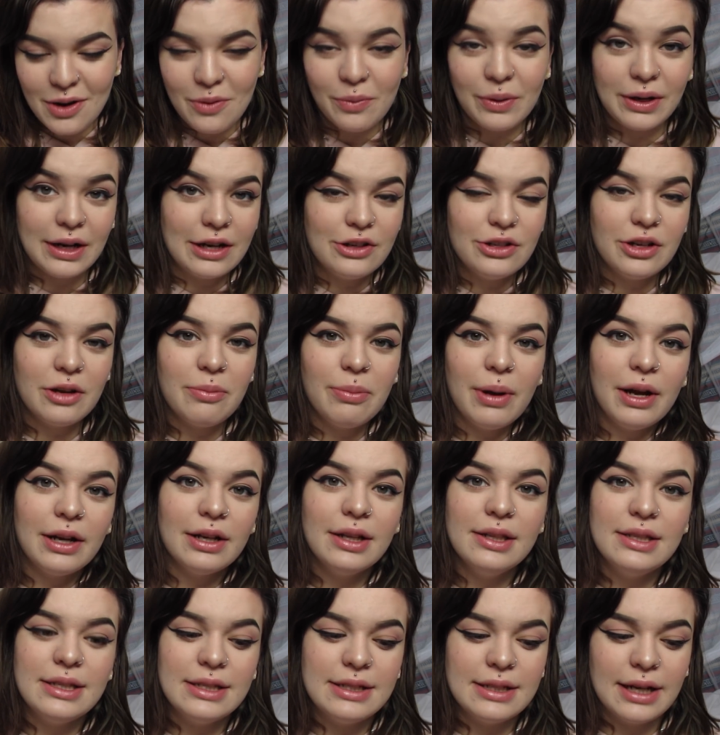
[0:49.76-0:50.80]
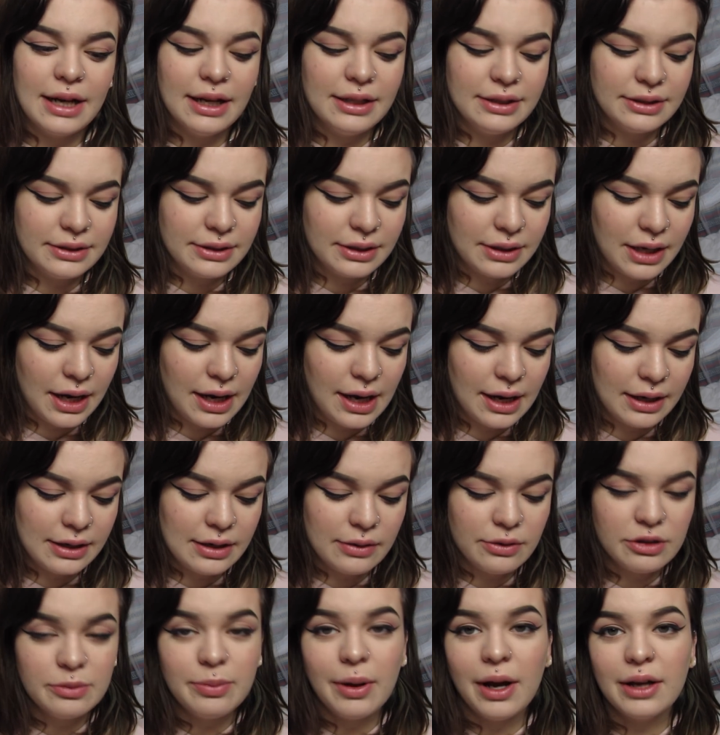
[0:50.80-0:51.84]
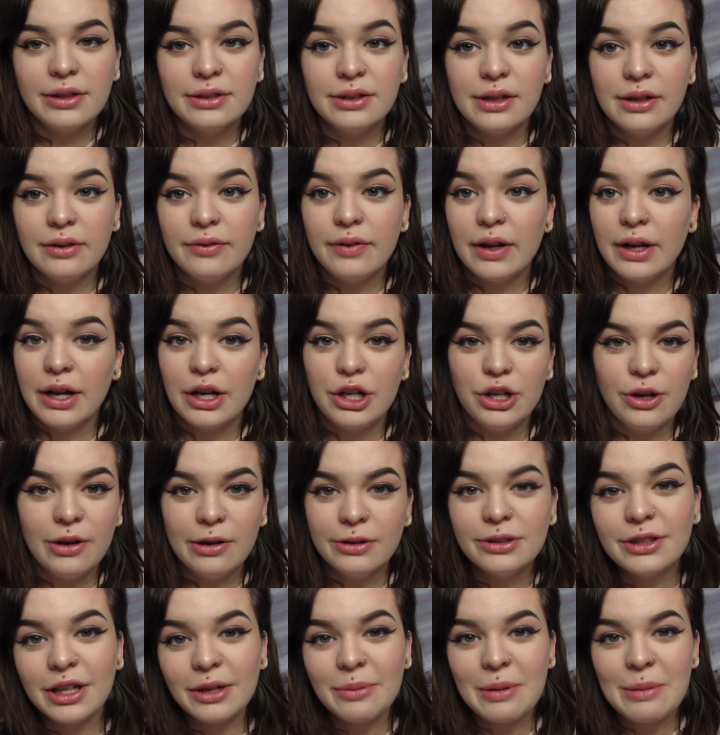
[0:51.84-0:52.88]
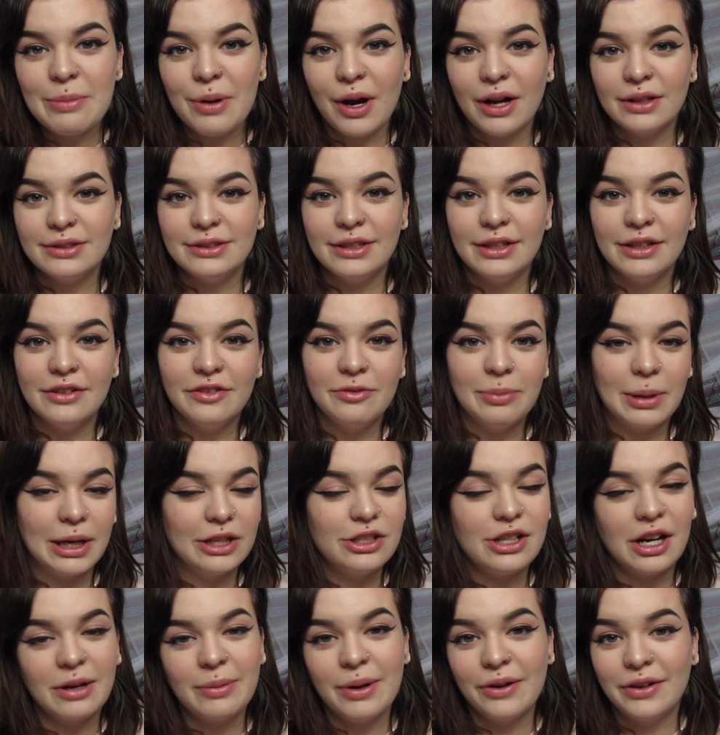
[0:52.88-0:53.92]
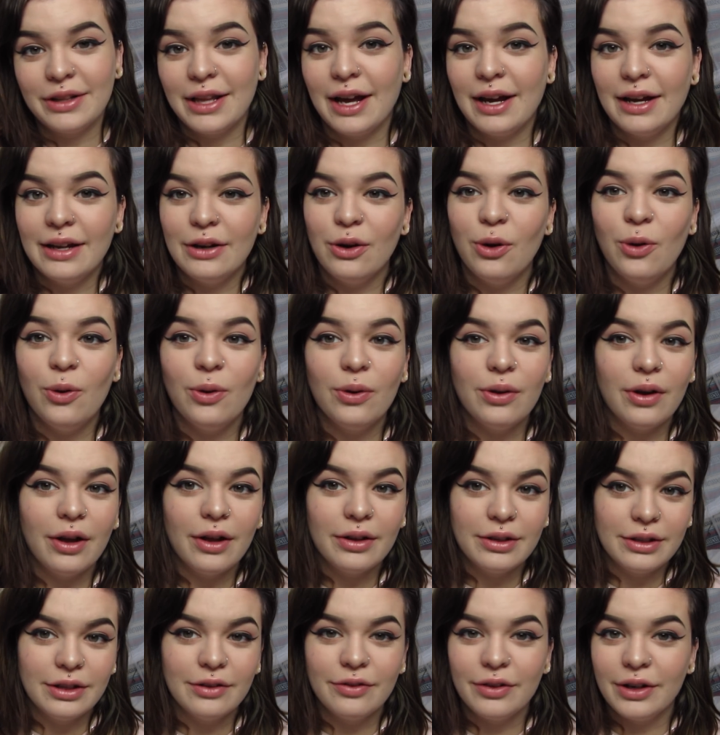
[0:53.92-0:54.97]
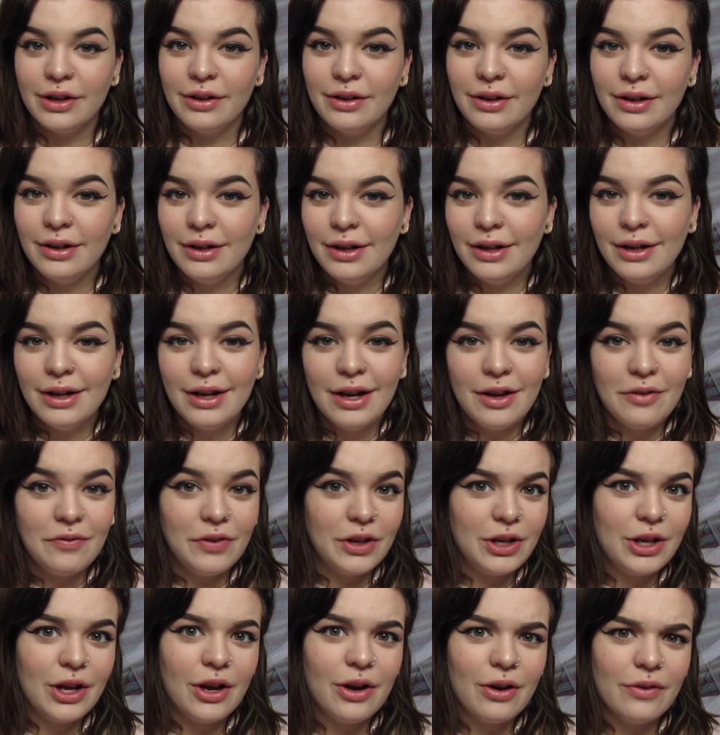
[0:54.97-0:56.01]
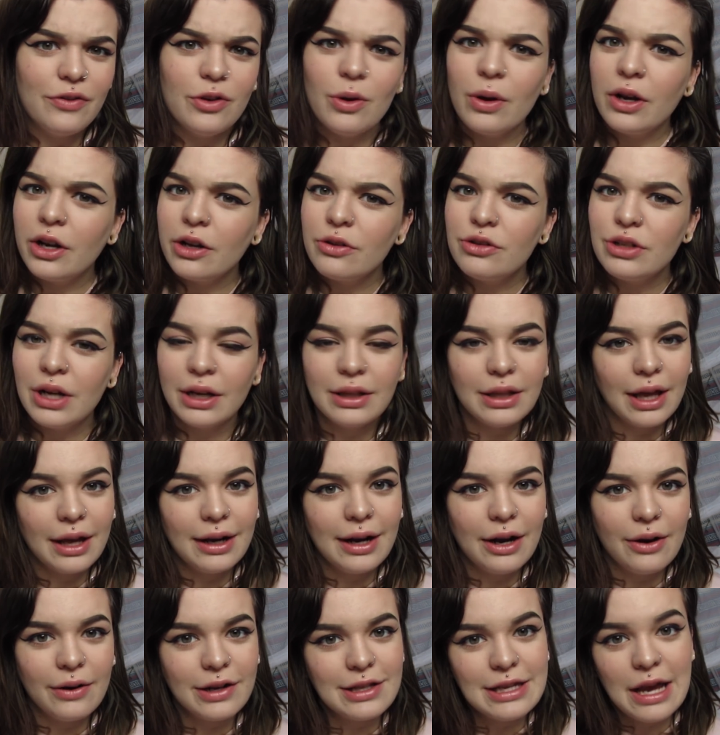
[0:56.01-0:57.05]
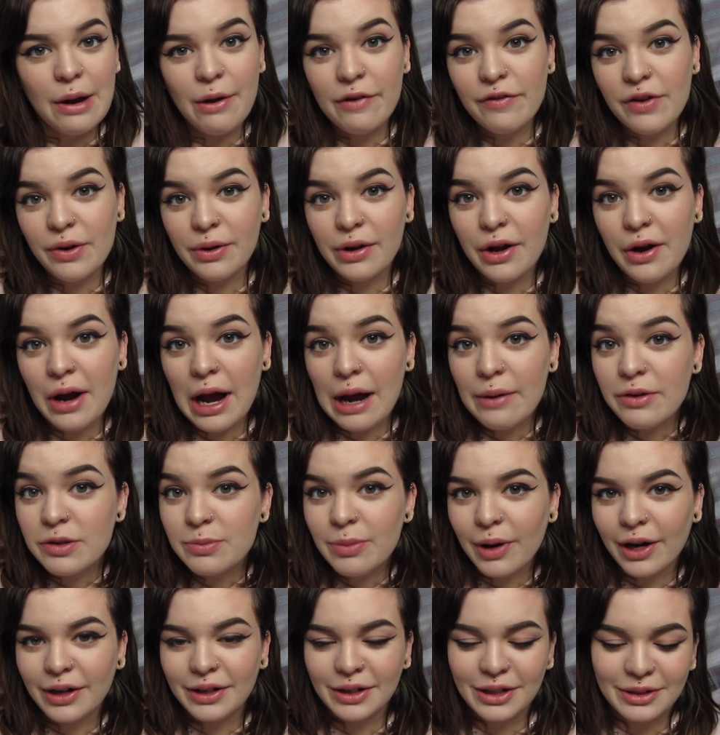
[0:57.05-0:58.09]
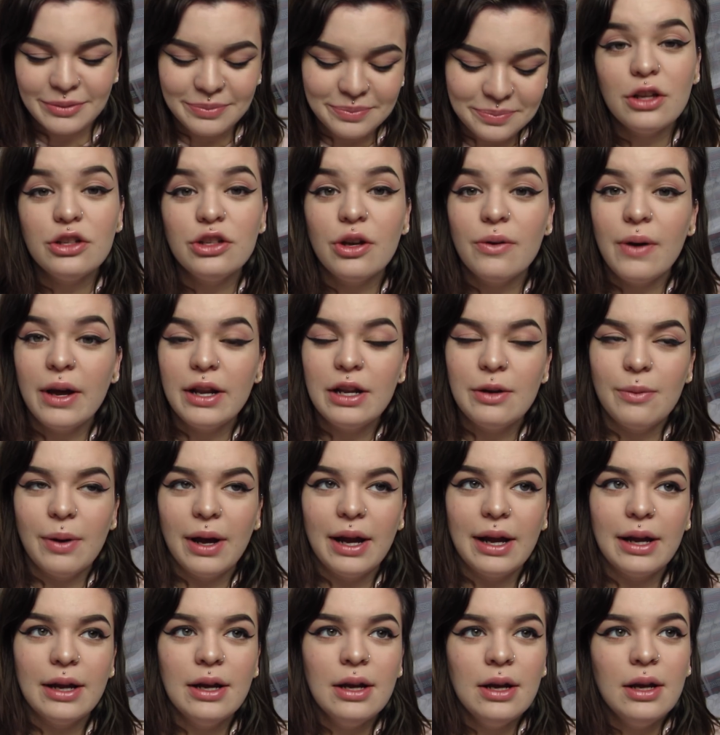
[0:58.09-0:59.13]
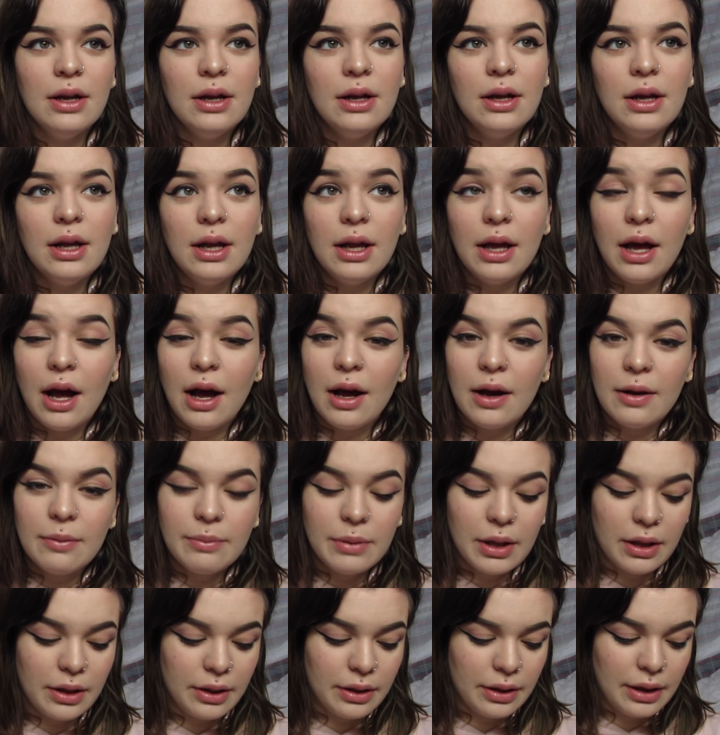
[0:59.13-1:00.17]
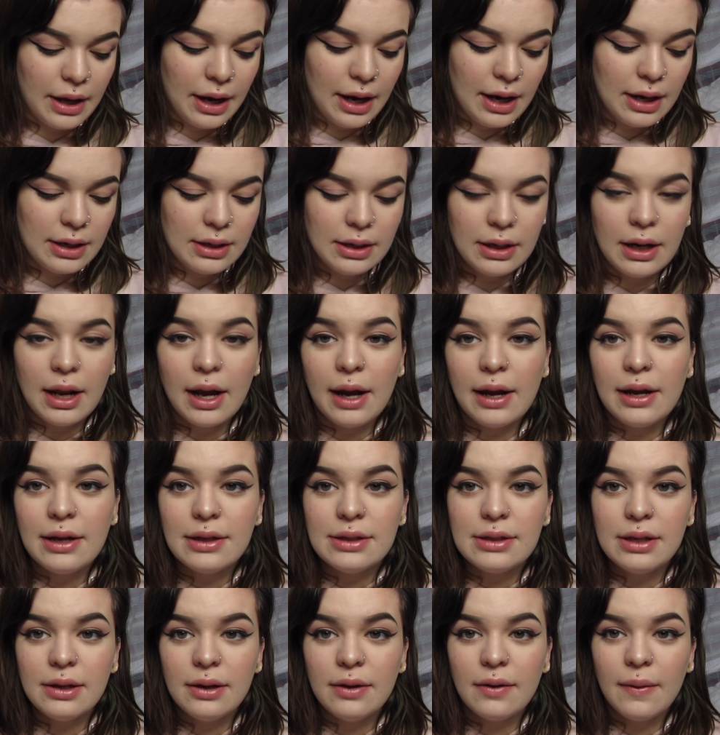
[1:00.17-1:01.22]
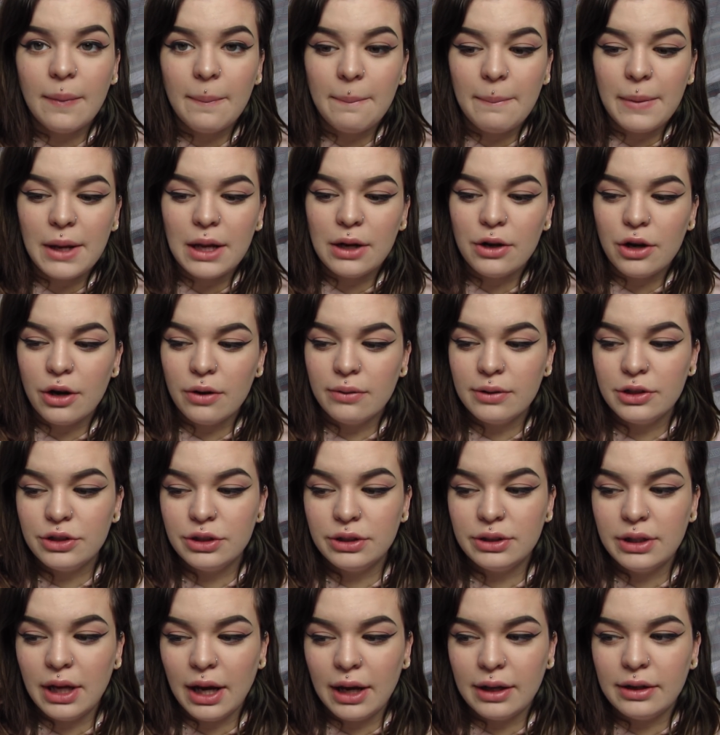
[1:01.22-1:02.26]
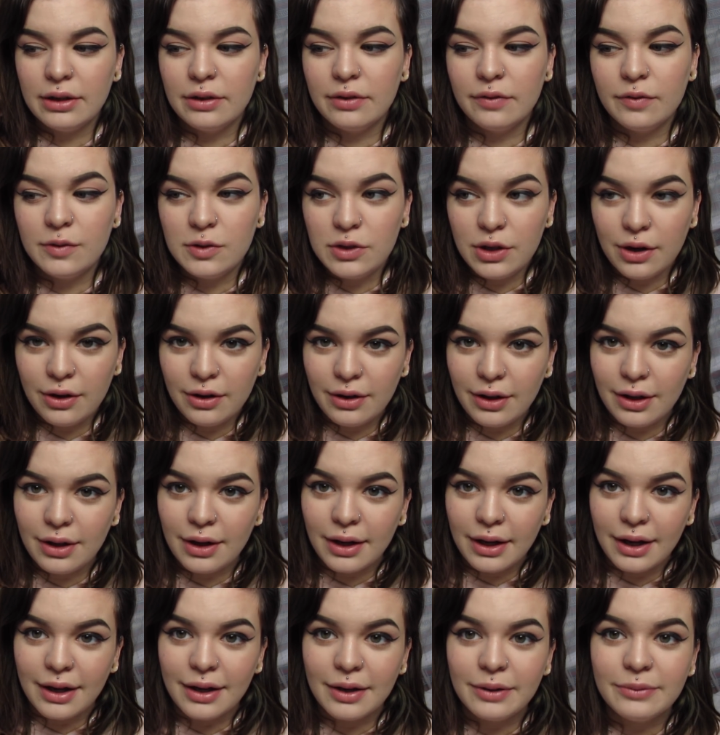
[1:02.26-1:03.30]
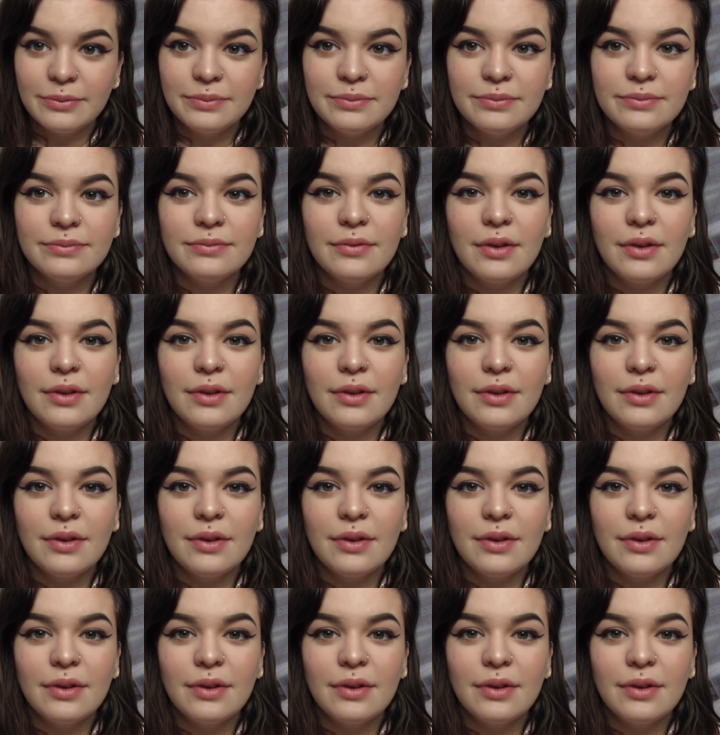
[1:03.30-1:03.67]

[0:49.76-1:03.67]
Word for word: when I took a pregnancy test, and it was positive, and I knew it was gonna be positive, but I talk about that in a whole different video if you want to go check that out. It's how I found out I was pregnant. So anyway, um, that night me and Noah just kind of took it in